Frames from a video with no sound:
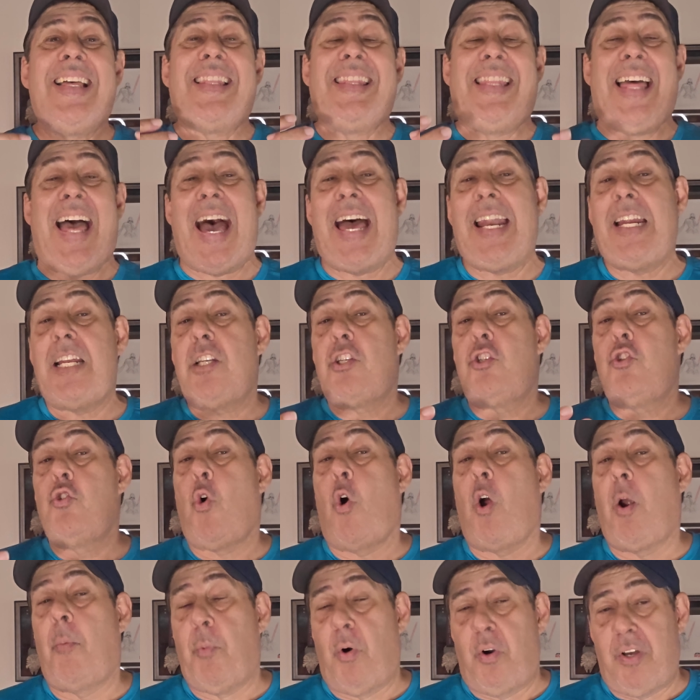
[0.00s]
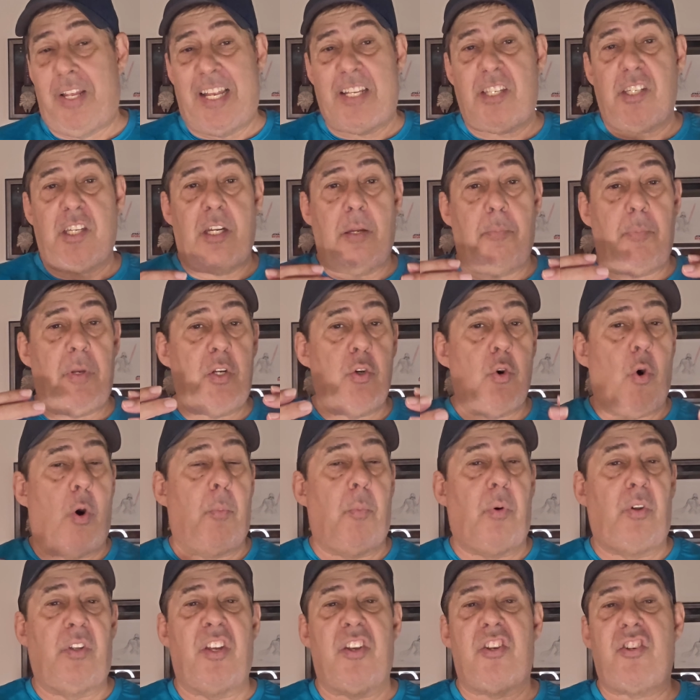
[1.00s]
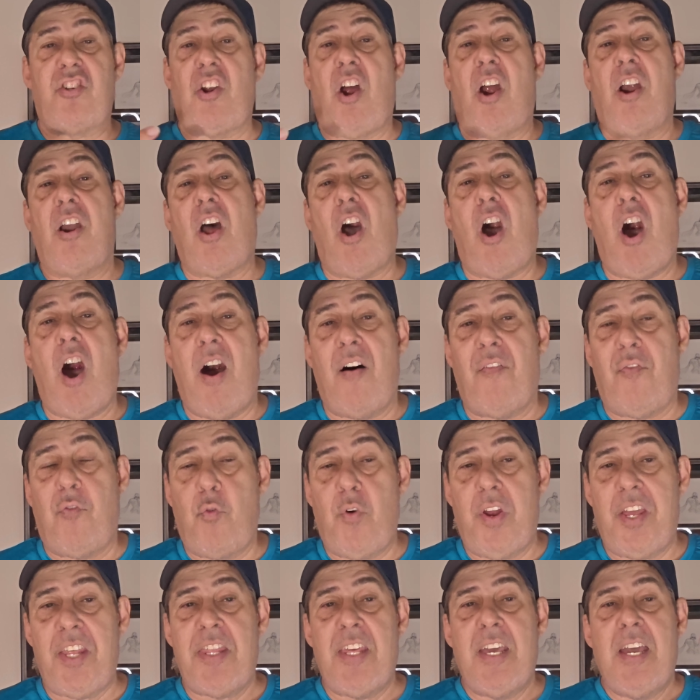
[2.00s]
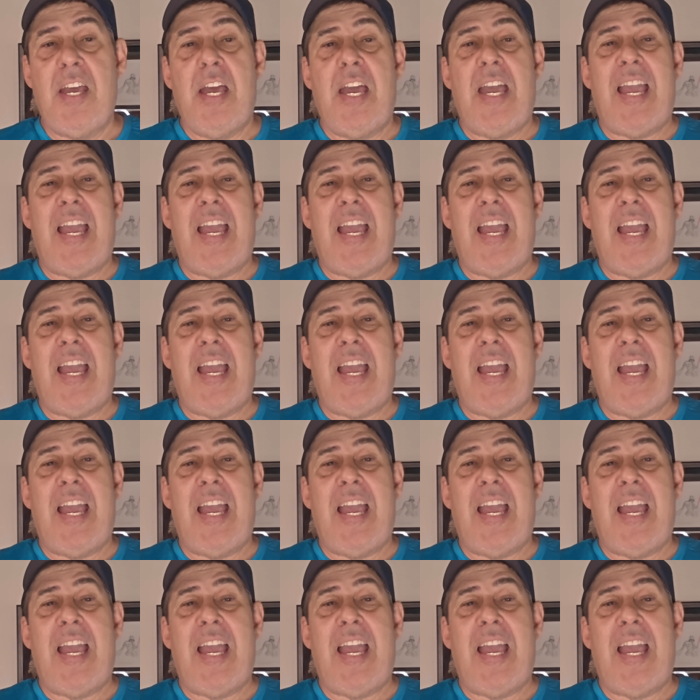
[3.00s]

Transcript: That is normal. That's going to be normal to start off with.